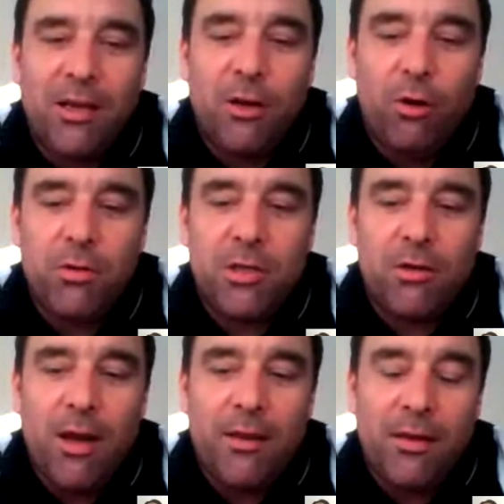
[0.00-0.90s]
closer,
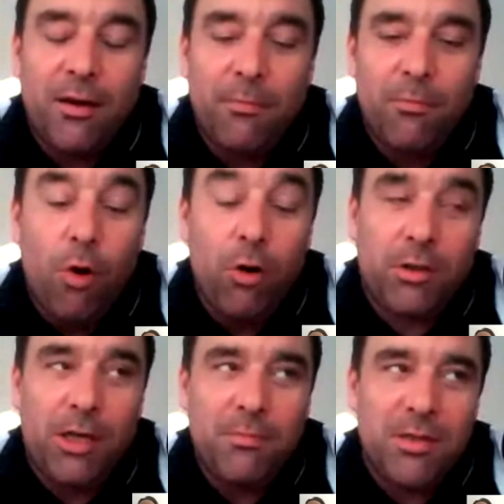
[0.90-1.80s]
and there are more
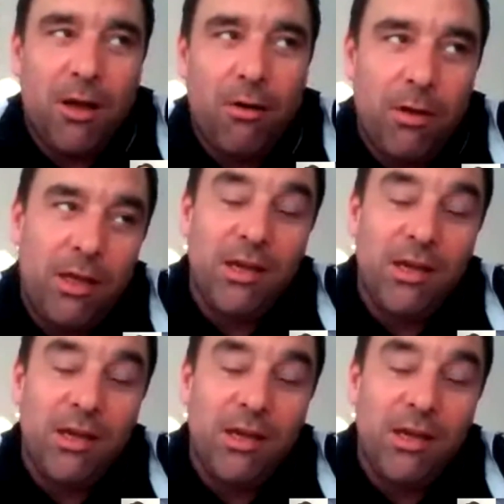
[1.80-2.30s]
teams now,